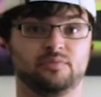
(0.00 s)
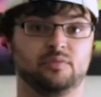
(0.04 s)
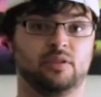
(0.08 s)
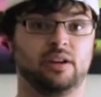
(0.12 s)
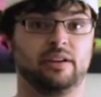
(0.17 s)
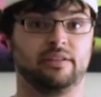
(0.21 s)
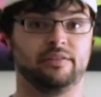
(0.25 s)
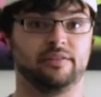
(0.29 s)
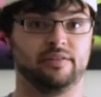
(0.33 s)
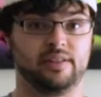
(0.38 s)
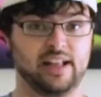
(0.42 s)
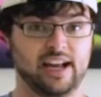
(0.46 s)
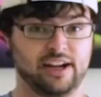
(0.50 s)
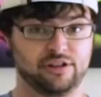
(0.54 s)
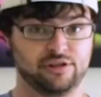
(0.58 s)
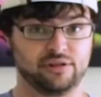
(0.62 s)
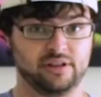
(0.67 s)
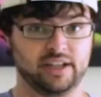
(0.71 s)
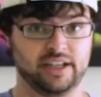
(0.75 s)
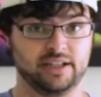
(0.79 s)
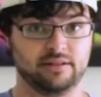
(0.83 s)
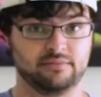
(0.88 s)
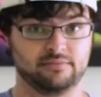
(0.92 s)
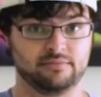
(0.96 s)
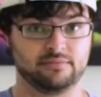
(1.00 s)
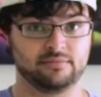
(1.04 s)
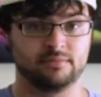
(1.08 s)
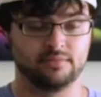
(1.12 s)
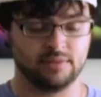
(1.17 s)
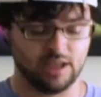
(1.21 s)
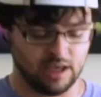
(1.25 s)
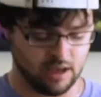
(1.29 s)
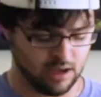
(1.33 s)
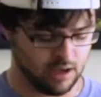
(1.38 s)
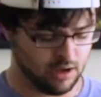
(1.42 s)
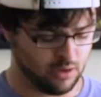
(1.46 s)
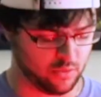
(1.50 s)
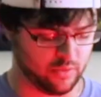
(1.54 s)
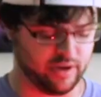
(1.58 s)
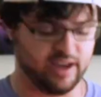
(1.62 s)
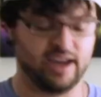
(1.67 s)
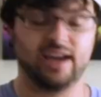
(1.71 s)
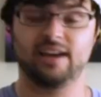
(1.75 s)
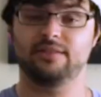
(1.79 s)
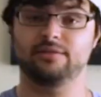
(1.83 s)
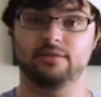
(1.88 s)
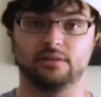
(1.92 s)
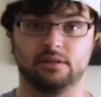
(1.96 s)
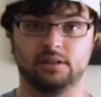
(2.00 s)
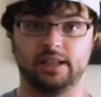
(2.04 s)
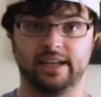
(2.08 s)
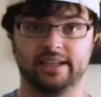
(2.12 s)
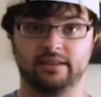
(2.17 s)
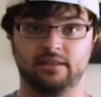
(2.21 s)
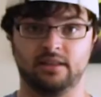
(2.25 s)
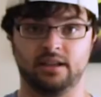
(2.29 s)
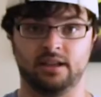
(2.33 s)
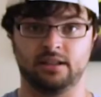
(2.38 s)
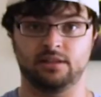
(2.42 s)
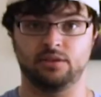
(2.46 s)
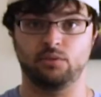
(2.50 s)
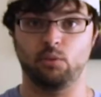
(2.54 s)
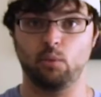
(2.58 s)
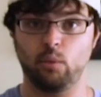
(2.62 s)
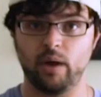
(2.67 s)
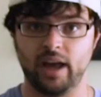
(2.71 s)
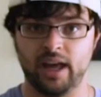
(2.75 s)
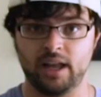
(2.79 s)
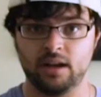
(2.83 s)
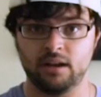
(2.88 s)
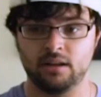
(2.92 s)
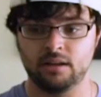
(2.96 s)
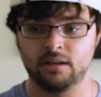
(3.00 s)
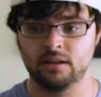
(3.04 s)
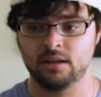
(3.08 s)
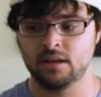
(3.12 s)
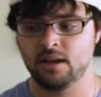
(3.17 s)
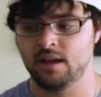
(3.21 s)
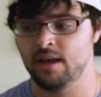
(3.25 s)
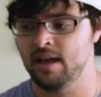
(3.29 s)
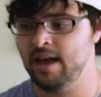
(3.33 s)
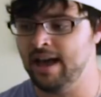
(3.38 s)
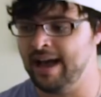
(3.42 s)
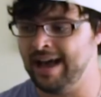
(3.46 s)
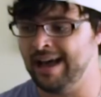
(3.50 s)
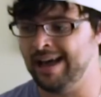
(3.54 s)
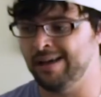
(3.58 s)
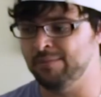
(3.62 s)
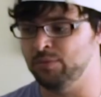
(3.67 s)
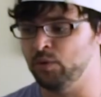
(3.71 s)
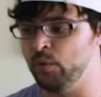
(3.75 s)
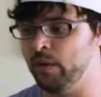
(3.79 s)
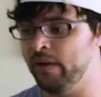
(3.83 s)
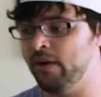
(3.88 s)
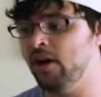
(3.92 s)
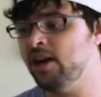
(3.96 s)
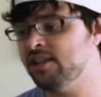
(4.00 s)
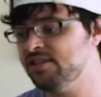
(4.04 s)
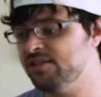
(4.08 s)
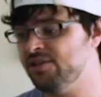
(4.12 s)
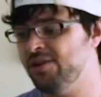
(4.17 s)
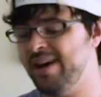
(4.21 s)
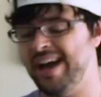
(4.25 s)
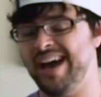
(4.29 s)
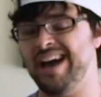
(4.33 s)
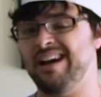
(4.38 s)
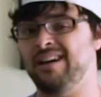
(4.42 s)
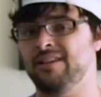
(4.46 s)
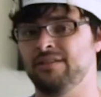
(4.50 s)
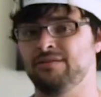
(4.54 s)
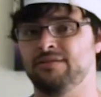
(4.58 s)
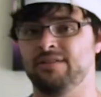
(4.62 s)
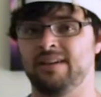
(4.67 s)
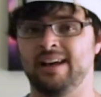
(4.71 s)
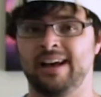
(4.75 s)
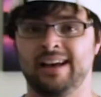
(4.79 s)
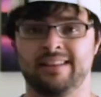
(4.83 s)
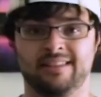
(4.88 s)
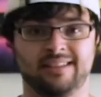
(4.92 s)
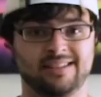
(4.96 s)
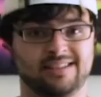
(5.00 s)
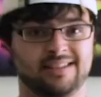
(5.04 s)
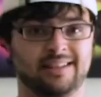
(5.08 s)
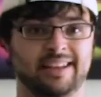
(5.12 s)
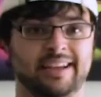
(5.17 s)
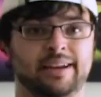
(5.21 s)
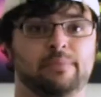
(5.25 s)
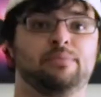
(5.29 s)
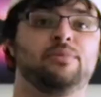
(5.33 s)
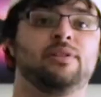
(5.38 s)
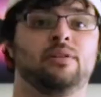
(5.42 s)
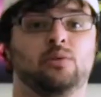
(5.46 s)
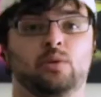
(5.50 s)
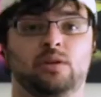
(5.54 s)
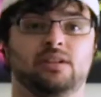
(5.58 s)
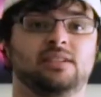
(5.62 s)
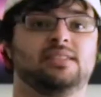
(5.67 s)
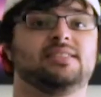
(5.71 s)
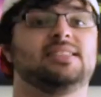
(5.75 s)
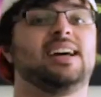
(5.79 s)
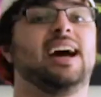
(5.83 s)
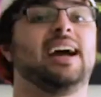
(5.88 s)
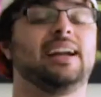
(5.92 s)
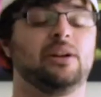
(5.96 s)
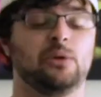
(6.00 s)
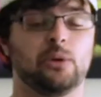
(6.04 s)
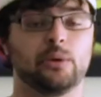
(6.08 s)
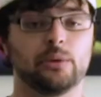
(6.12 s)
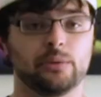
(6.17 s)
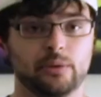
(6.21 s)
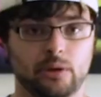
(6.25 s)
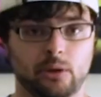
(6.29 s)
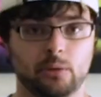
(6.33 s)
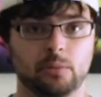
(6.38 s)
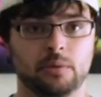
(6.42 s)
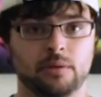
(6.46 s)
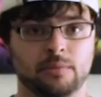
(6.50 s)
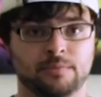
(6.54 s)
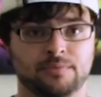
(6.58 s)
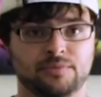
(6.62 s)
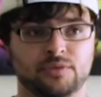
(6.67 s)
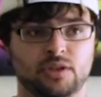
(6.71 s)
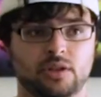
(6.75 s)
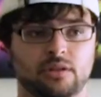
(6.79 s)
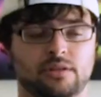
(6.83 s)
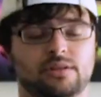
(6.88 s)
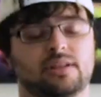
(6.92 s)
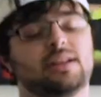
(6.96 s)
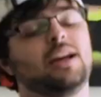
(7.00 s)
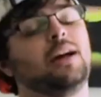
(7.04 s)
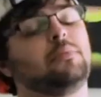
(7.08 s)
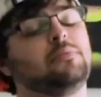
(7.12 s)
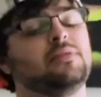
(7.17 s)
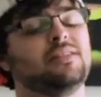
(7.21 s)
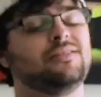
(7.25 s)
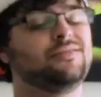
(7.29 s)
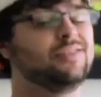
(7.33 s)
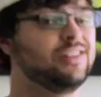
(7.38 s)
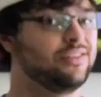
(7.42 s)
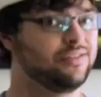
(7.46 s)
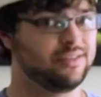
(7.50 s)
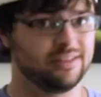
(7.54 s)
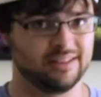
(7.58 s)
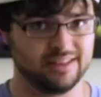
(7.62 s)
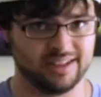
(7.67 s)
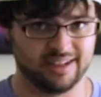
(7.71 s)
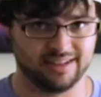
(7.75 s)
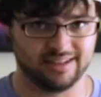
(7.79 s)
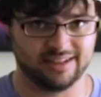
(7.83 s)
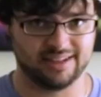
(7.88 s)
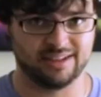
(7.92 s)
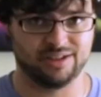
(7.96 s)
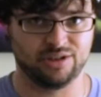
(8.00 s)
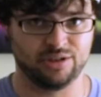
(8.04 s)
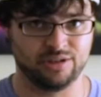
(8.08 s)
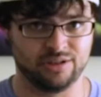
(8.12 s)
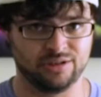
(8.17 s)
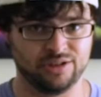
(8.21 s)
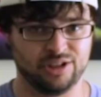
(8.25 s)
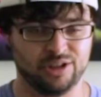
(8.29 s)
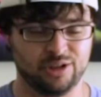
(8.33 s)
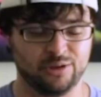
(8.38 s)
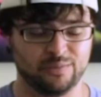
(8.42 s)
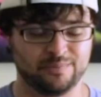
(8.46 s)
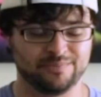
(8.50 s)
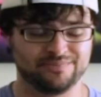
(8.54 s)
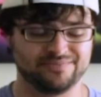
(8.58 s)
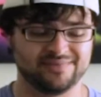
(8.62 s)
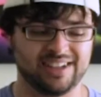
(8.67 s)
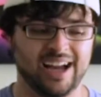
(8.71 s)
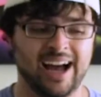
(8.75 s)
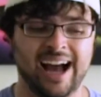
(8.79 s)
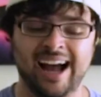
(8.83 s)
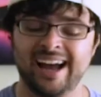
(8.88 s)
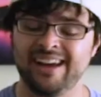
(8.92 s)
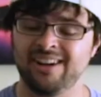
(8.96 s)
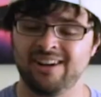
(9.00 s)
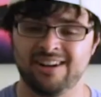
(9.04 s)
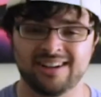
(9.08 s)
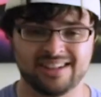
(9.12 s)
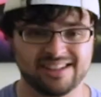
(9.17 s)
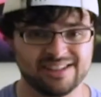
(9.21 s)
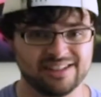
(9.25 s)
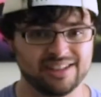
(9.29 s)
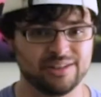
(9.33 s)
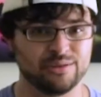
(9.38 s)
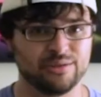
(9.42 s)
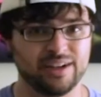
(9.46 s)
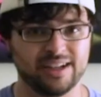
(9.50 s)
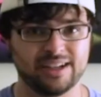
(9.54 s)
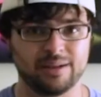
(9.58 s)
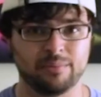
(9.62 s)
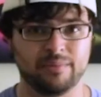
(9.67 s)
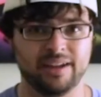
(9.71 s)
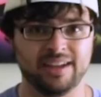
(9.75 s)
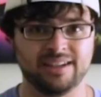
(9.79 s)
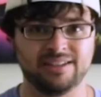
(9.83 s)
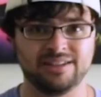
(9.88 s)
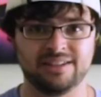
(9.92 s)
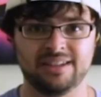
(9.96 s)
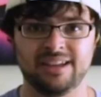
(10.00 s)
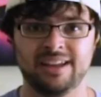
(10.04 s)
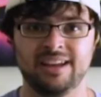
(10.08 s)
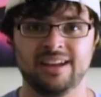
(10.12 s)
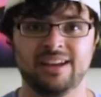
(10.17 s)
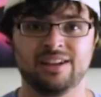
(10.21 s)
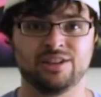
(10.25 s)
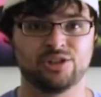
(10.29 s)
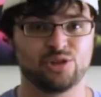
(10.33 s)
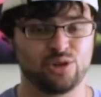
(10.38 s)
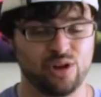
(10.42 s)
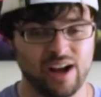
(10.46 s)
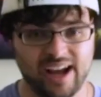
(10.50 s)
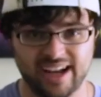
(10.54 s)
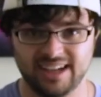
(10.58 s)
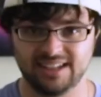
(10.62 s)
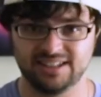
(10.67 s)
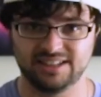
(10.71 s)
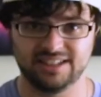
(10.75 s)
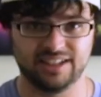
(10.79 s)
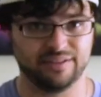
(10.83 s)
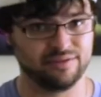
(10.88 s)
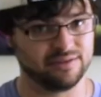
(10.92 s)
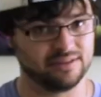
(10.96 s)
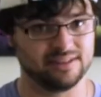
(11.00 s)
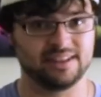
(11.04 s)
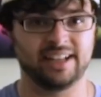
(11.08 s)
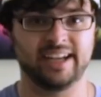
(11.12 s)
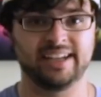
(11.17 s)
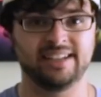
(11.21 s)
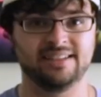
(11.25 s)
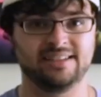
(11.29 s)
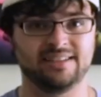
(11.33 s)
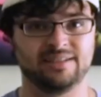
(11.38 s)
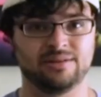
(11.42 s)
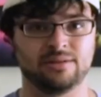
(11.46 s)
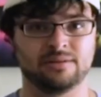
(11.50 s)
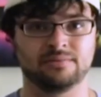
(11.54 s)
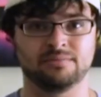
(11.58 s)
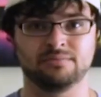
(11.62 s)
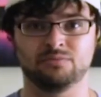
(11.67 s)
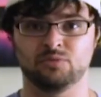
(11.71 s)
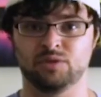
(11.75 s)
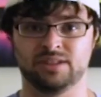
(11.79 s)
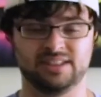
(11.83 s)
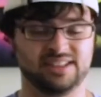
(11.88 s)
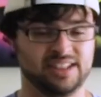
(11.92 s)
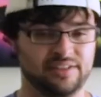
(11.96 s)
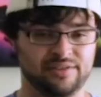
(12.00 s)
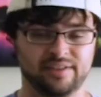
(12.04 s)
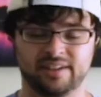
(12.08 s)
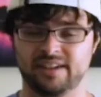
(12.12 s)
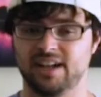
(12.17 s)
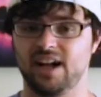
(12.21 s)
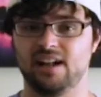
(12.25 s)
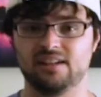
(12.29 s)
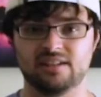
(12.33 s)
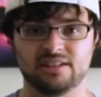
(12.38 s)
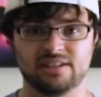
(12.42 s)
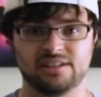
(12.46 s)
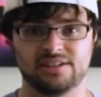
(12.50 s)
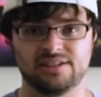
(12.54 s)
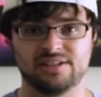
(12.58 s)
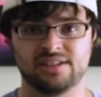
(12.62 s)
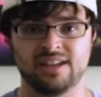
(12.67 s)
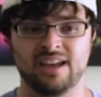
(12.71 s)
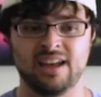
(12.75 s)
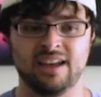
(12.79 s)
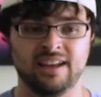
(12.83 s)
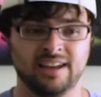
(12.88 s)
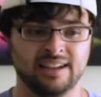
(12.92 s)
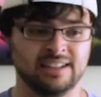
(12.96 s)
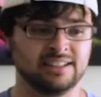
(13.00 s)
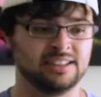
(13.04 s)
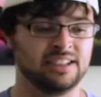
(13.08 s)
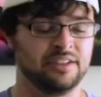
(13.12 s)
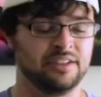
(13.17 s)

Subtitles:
We have a flashlight, we have a light that's red, and we also have this lamp that we're going to tie to a rope. So there's a couple of different things that you can do. I honestly recommend trying different lights with different colors and